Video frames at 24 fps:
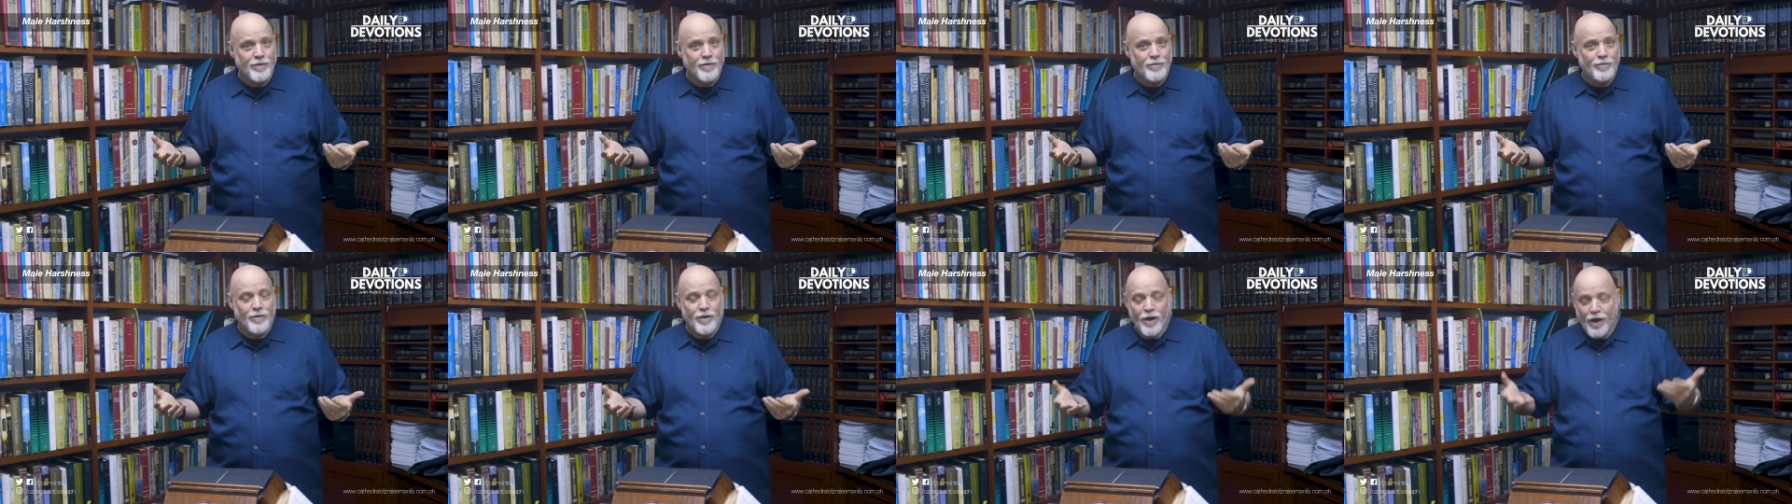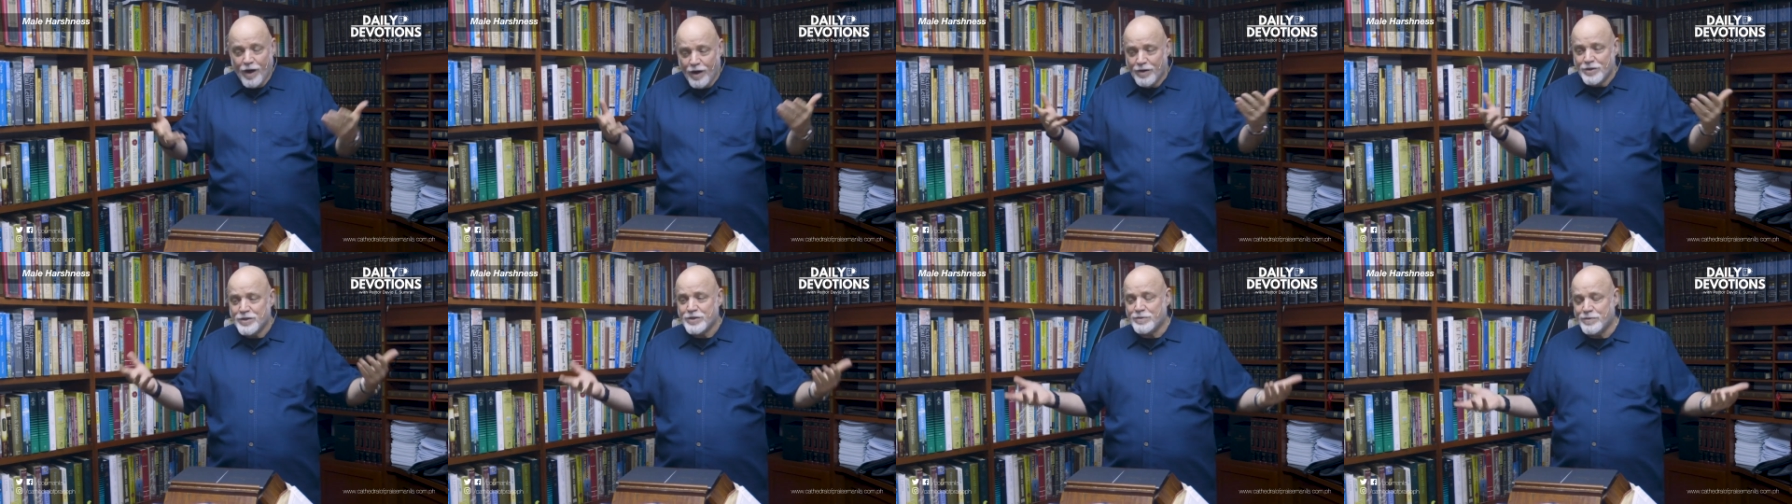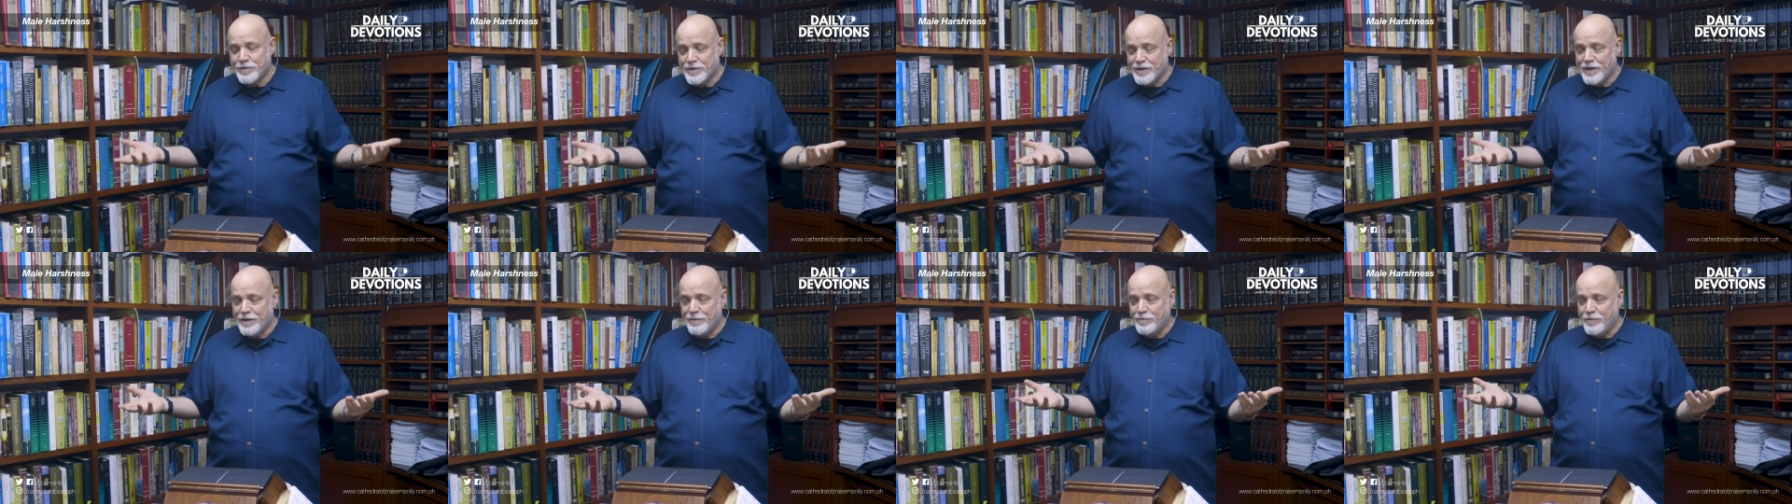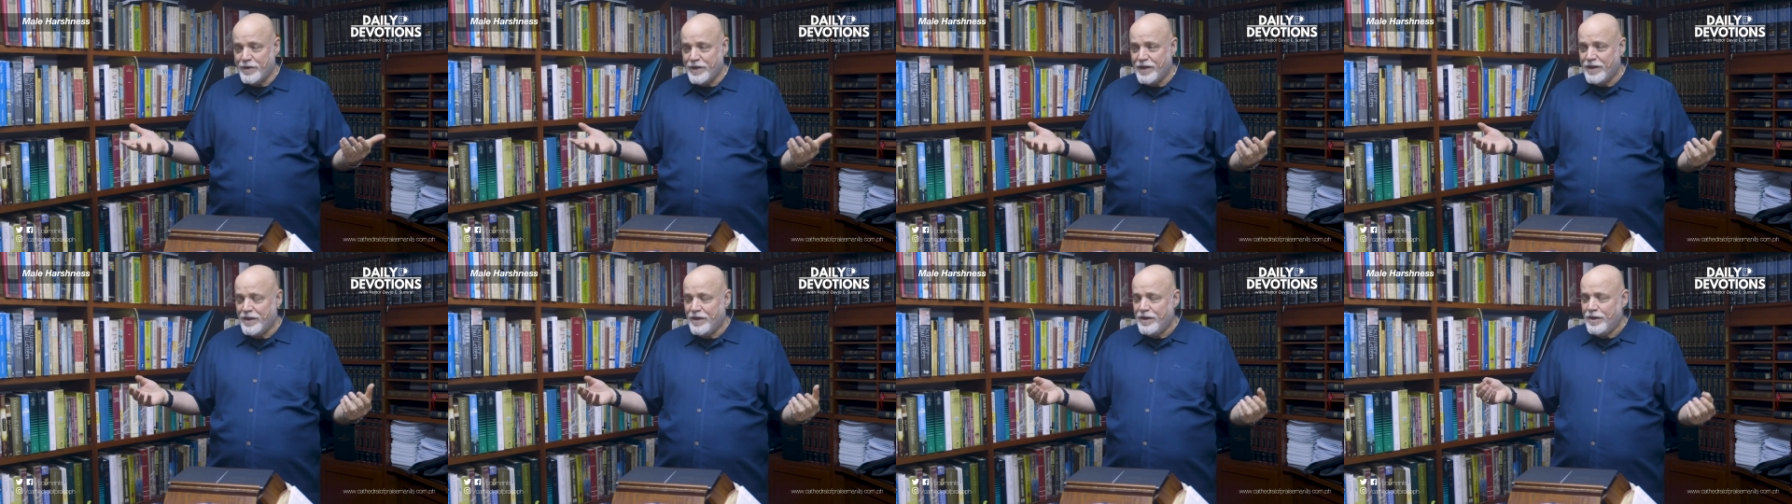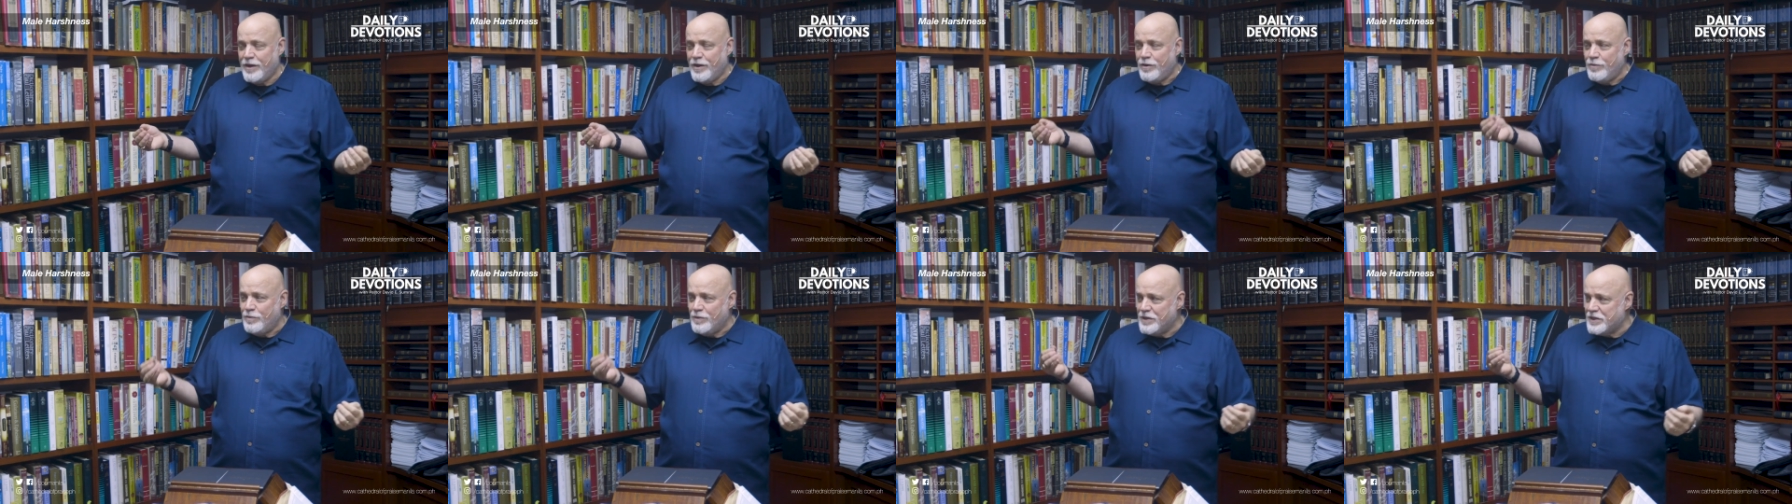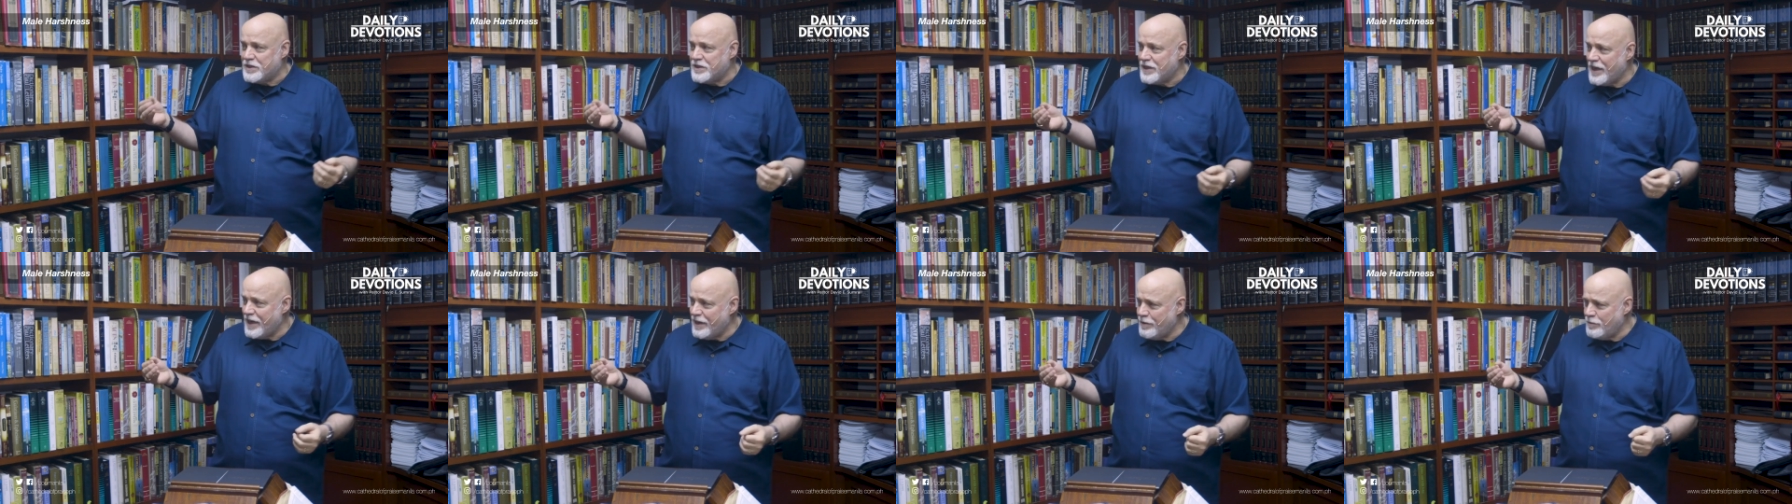We're harsh with them. We, we
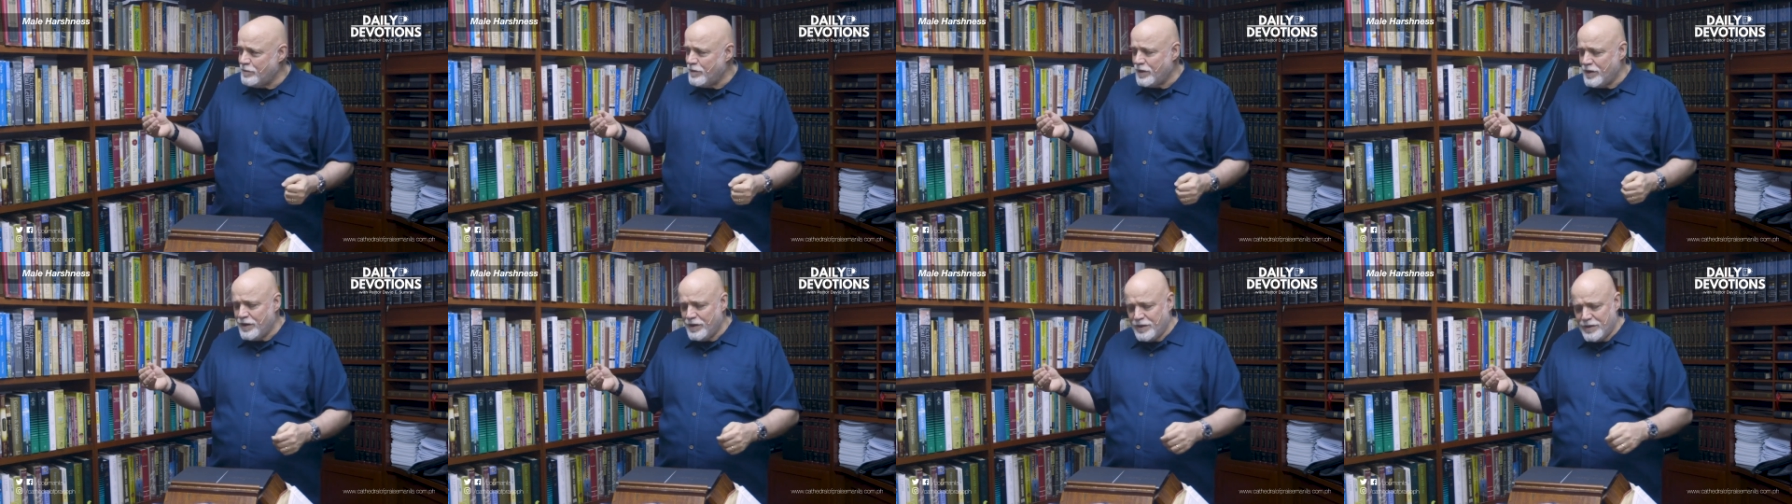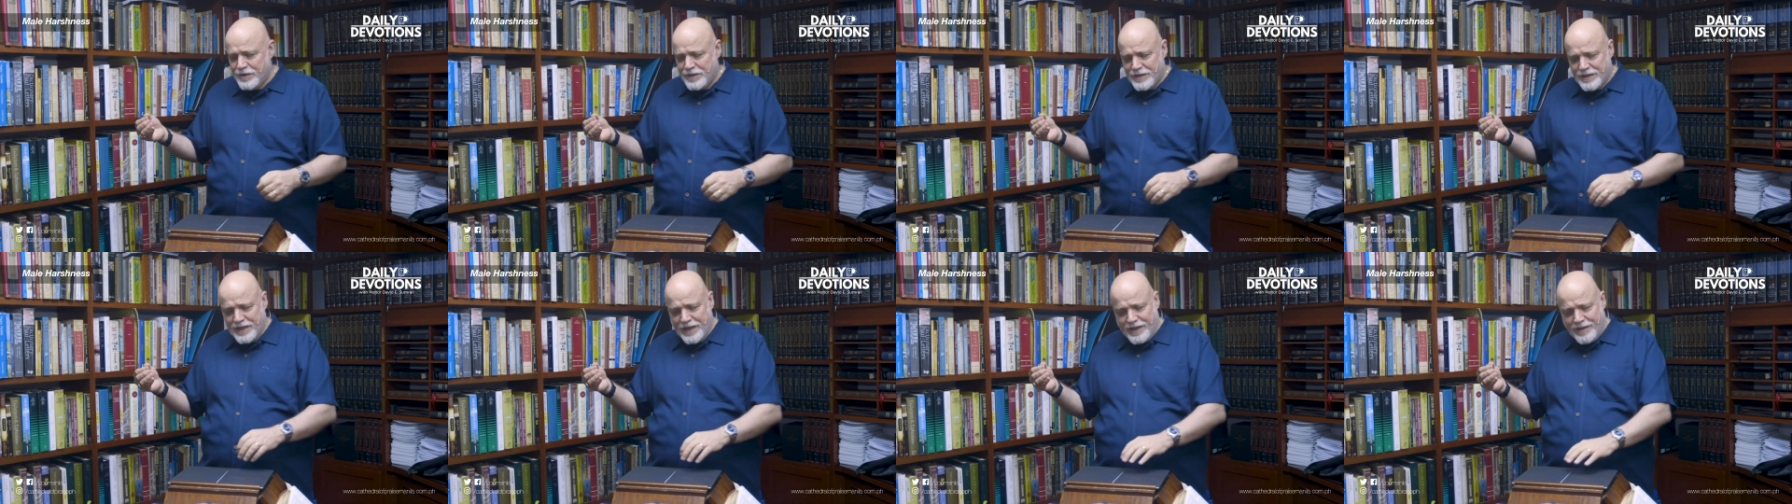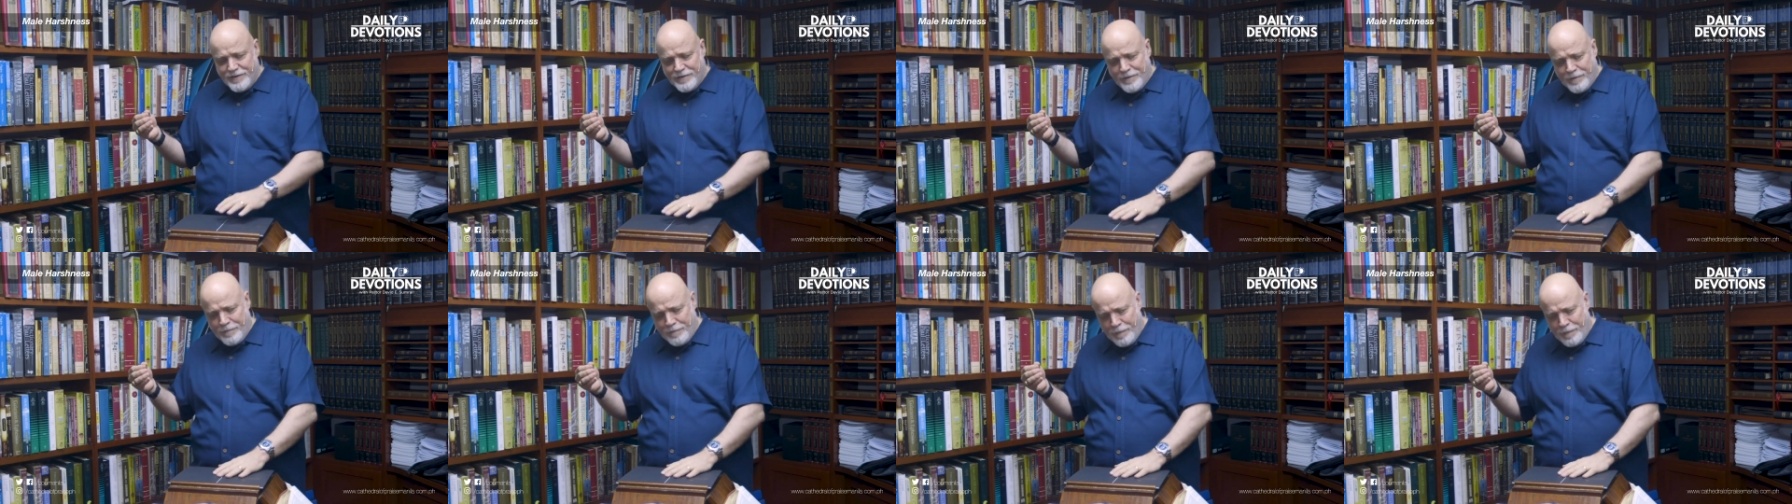say words that,